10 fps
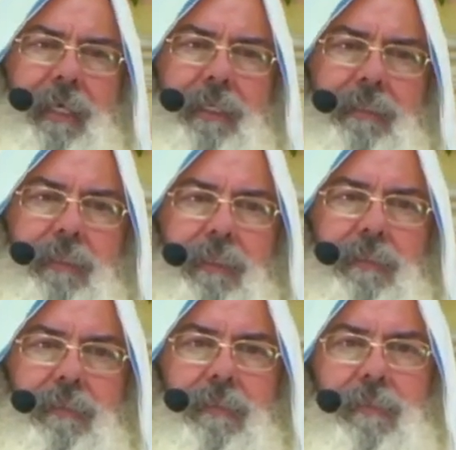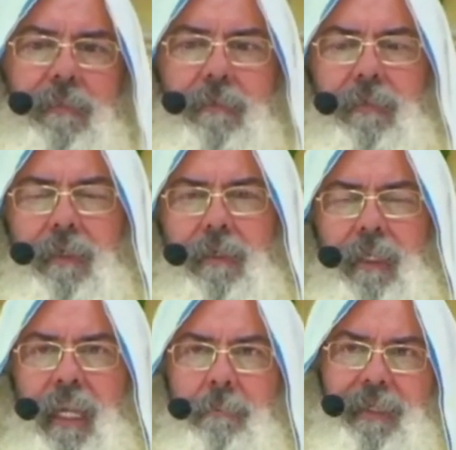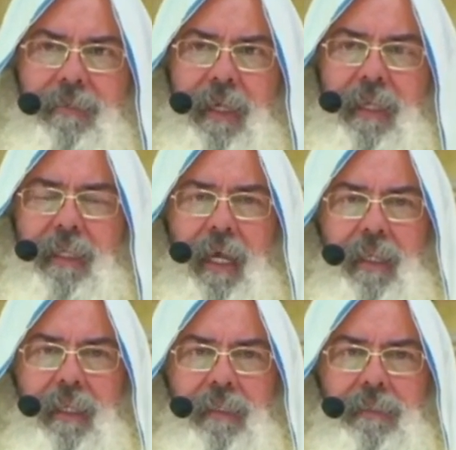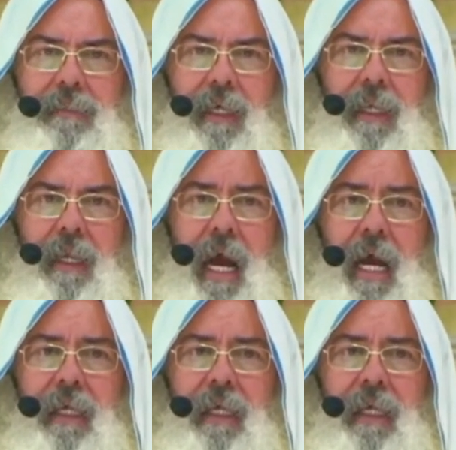So we have to do things better than good.